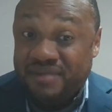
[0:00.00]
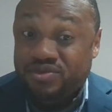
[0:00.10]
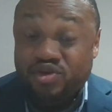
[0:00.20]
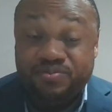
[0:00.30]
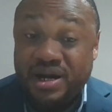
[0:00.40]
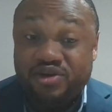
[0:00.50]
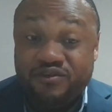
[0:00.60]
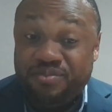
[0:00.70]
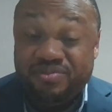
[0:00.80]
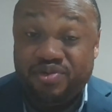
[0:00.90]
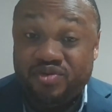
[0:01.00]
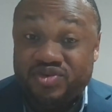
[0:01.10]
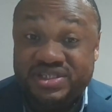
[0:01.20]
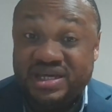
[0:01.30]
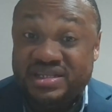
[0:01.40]
I'm not part of people who
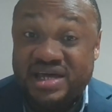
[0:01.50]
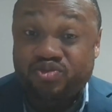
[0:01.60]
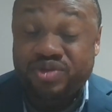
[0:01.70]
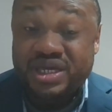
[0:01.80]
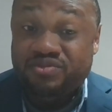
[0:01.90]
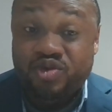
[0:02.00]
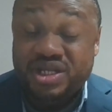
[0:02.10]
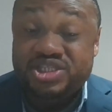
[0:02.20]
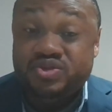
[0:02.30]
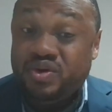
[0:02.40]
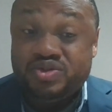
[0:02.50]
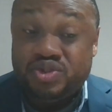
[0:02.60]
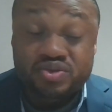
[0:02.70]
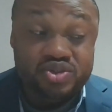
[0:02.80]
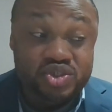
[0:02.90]
say that we need
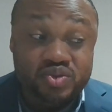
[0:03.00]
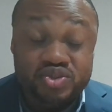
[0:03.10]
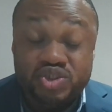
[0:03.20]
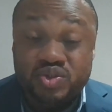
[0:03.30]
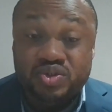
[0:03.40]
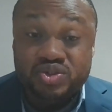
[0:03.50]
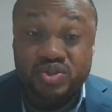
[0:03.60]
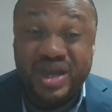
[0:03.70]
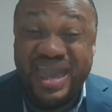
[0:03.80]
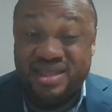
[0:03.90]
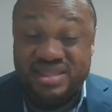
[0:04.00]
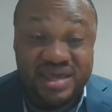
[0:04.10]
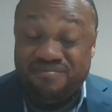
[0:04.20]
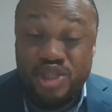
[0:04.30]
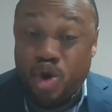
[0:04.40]
to hate
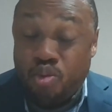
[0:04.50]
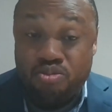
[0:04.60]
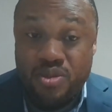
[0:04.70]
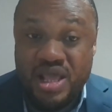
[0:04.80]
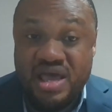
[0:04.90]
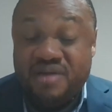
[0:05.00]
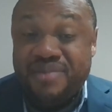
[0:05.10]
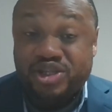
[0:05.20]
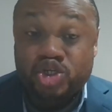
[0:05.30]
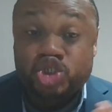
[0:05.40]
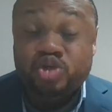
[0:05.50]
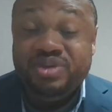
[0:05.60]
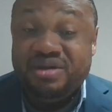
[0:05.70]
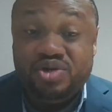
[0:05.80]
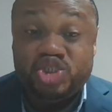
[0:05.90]
them. No, but you should
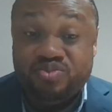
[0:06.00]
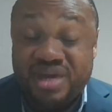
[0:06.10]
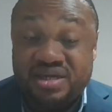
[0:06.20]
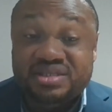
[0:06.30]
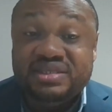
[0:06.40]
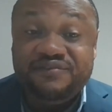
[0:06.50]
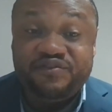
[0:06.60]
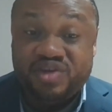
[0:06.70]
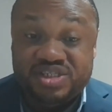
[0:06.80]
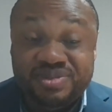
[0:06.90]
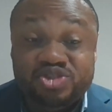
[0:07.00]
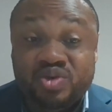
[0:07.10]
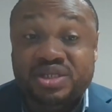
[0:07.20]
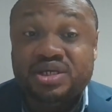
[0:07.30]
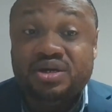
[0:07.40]
be able to make a difference
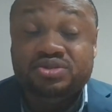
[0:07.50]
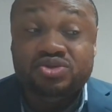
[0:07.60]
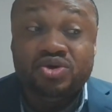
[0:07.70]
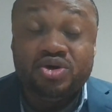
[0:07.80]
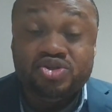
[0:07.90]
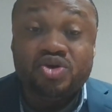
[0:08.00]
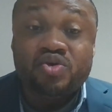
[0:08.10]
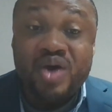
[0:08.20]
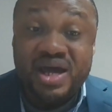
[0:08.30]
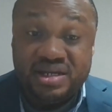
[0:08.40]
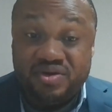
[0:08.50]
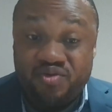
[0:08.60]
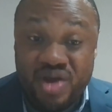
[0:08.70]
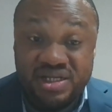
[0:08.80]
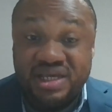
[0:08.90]
between the
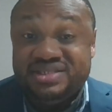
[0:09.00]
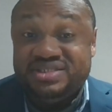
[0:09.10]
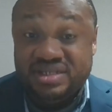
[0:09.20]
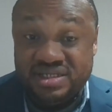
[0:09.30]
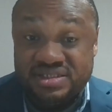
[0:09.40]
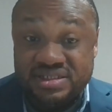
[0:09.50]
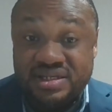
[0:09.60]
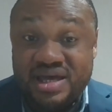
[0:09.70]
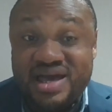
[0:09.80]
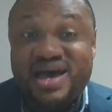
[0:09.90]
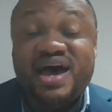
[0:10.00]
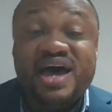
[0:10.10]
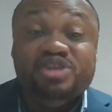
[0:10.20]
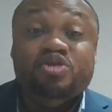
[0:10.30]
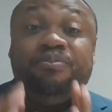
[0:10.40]
Rwandan citizen
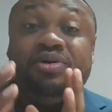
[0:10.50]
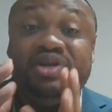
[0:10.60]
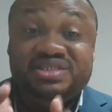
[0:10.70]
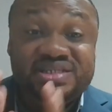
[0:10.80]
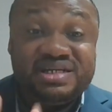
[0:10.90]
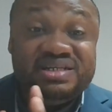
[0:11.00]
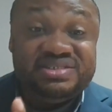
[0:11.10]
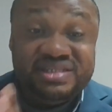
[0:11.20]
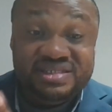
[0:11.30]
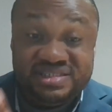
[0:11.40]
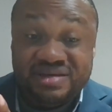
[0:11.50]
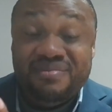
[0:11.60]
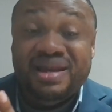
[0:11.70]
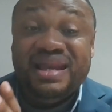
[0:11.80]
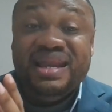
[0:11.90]
and the political system
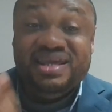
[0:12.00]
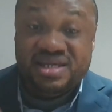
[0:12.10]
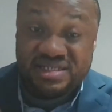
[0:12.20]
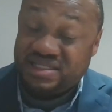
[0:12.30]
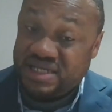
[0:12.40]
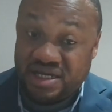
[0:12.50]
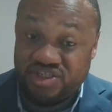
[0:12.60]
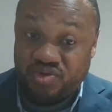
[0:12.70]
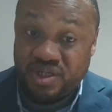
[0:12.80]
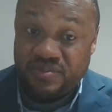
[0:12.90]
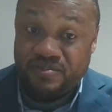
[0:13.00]
leading that country.